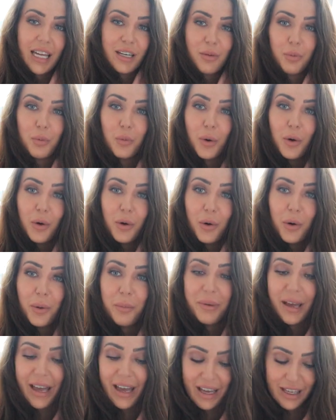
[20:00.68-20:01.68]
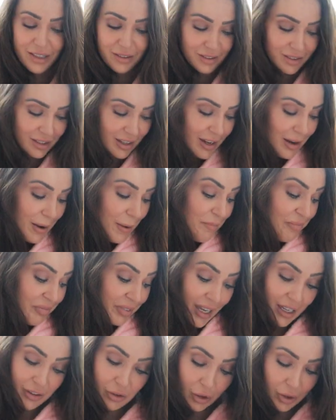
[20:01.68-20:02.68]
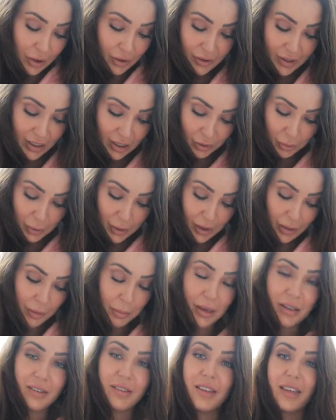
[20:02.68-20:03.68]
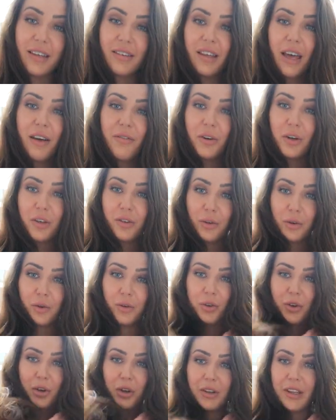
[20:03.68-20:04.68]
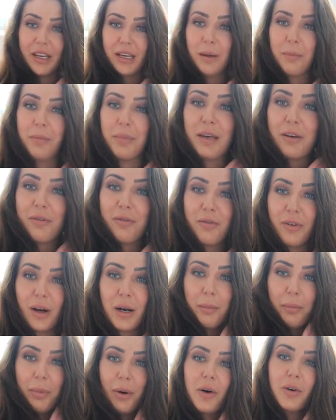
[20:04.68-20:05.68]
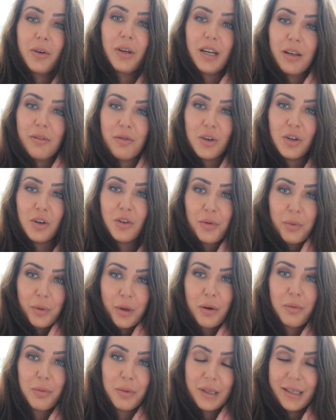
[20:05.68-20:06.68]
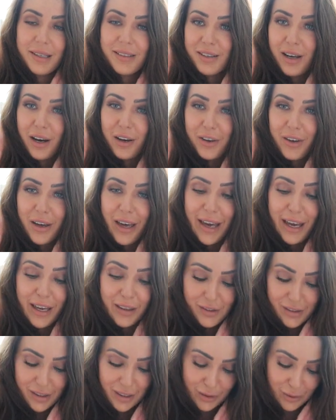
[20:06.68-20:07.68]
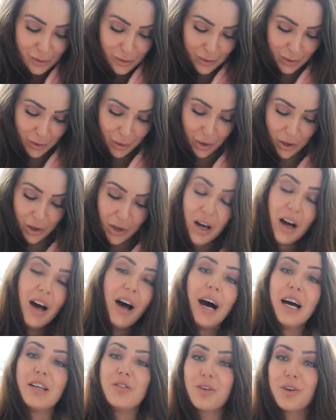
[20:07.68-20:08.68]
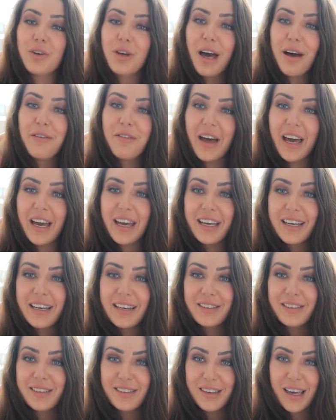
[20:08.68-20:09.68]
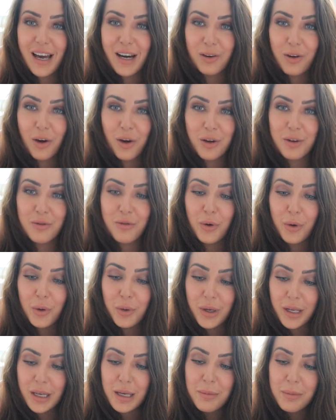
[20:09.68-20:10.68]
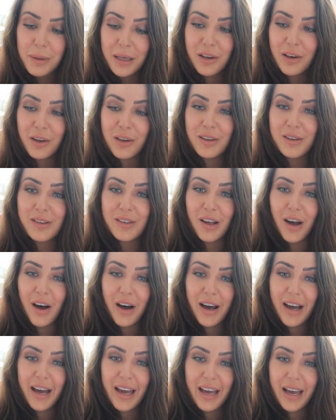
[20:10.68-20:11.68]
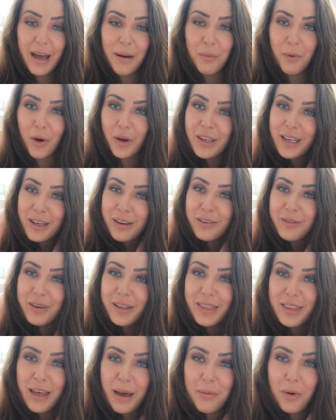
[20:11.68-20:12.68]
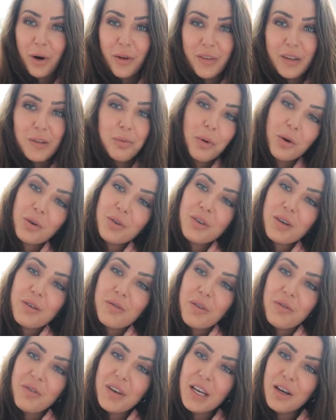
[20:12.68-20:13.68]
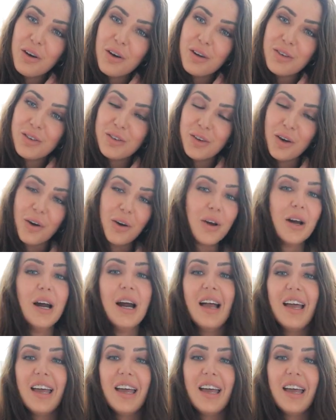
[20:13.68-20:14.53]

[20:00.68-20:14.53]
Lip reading: and warm, and it's honestly just one of the best things ever. It's also got like a big front pocket if you just want to really tuck your hands in. So I do have a discount code for Hoodie because I am working with them on this portion of the video. So